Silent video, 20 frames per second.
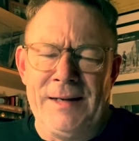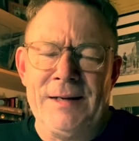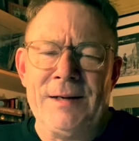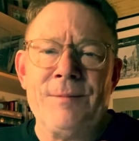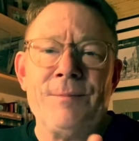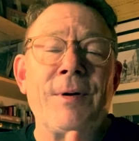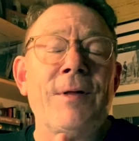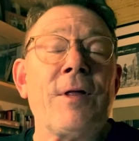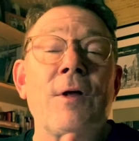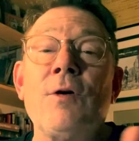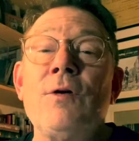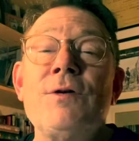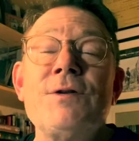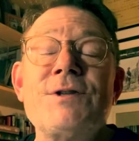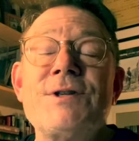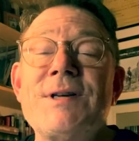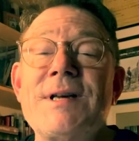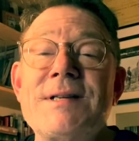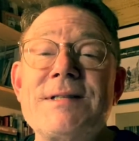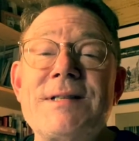But the Lord
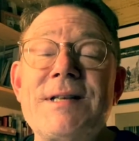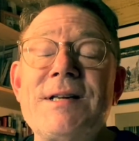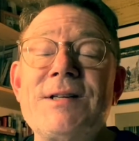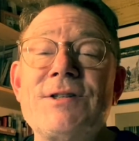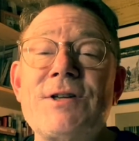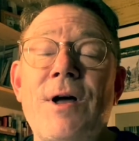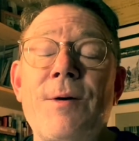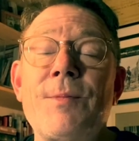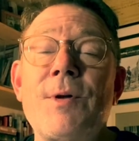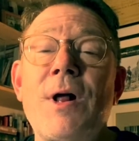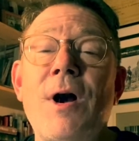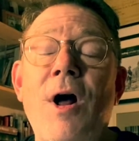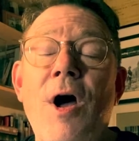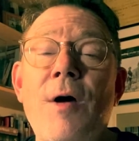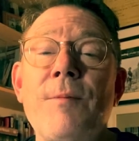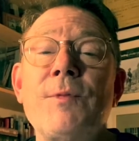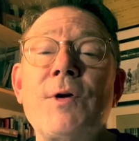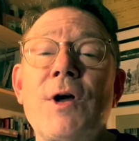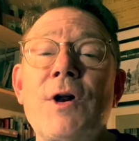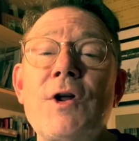says this, I'm
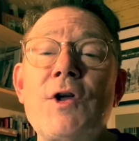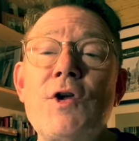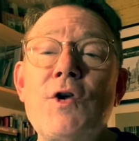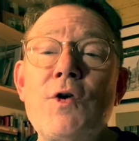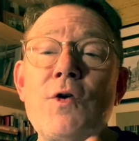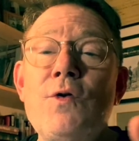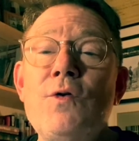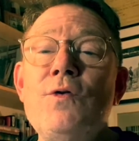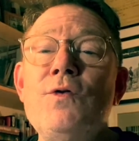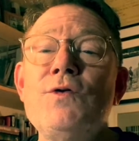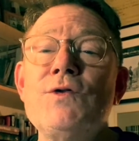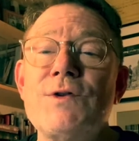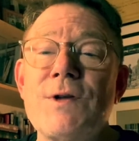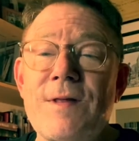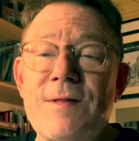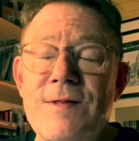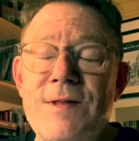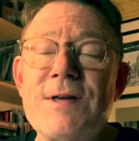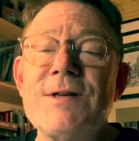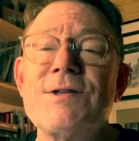going to use
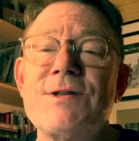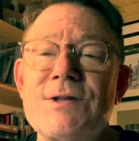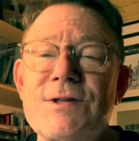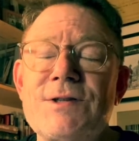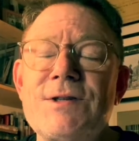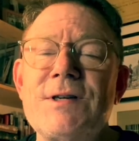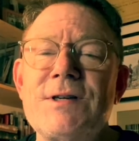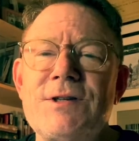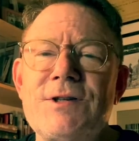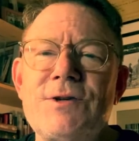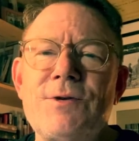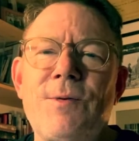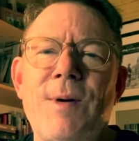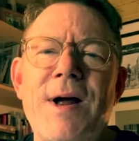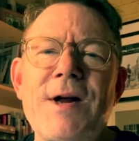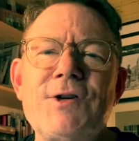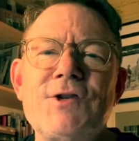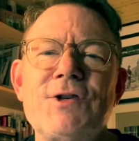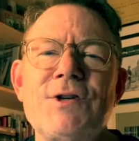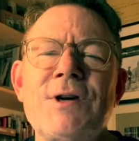this
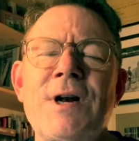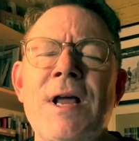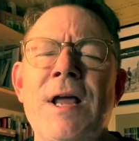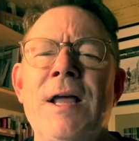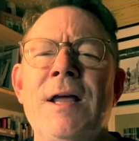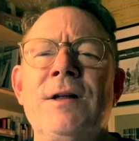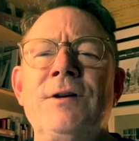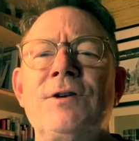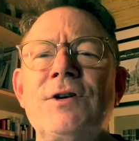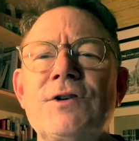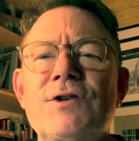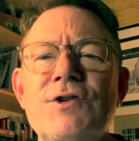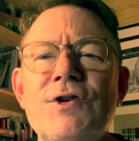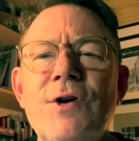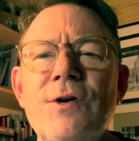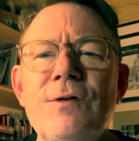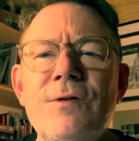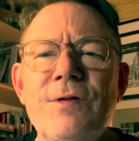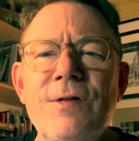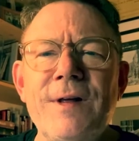situation to
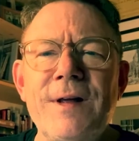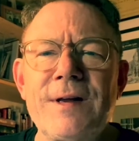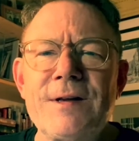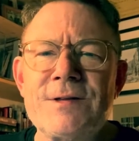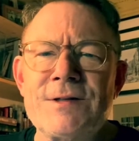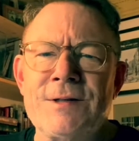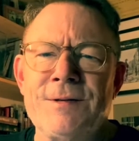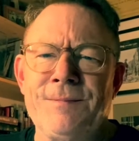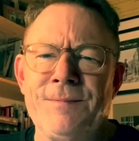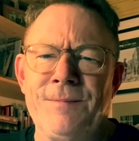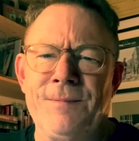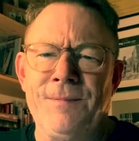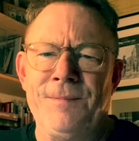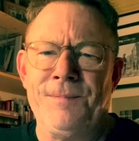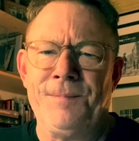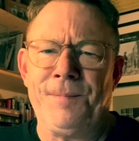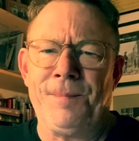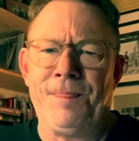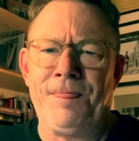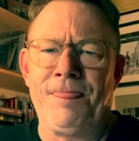turn things.
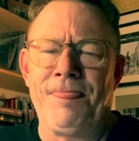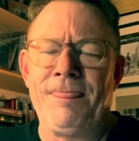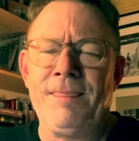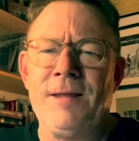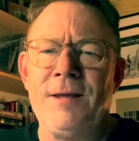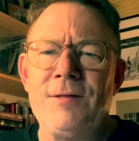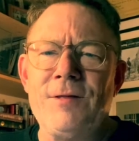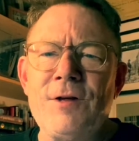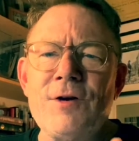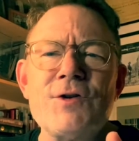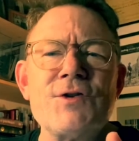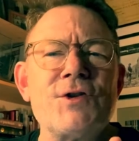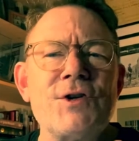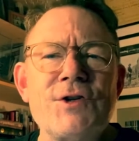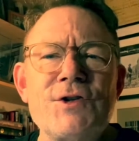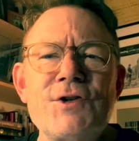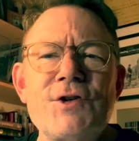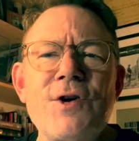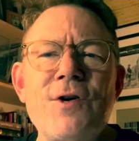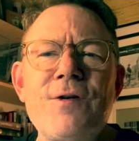There's a
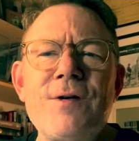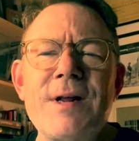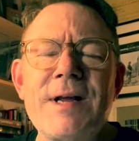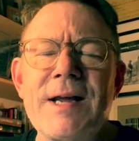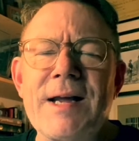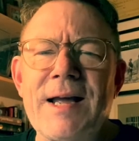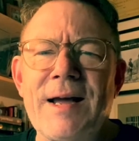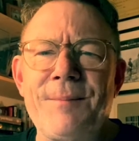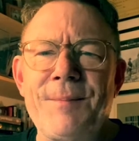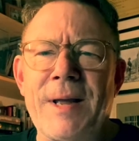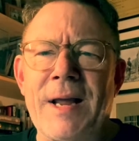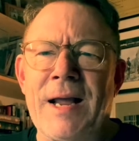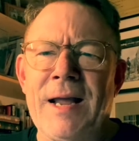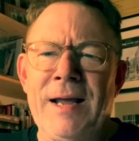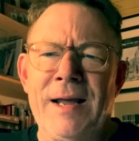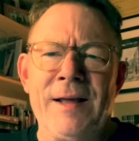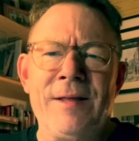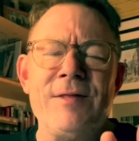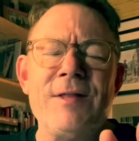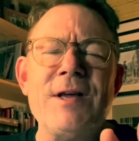turning coming.
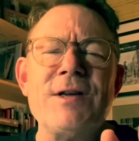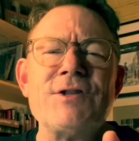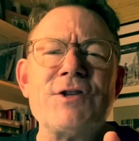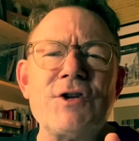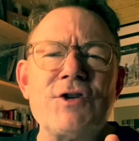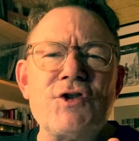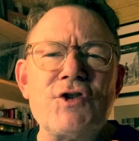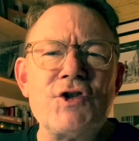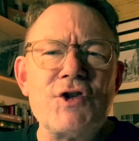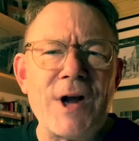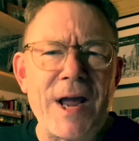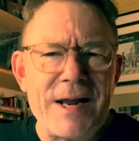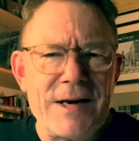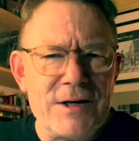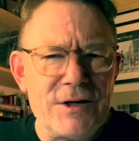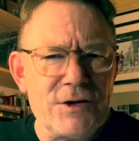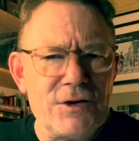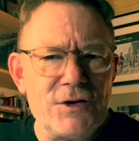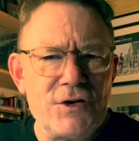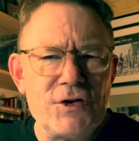There's a
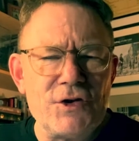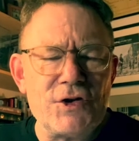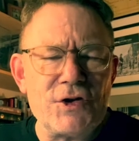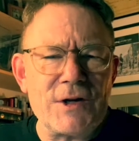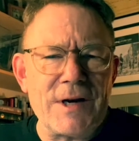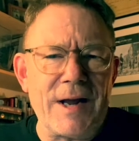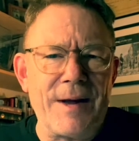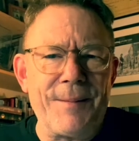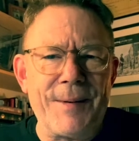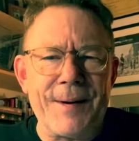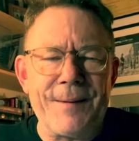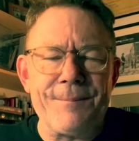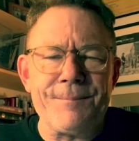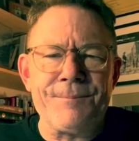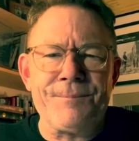change coming.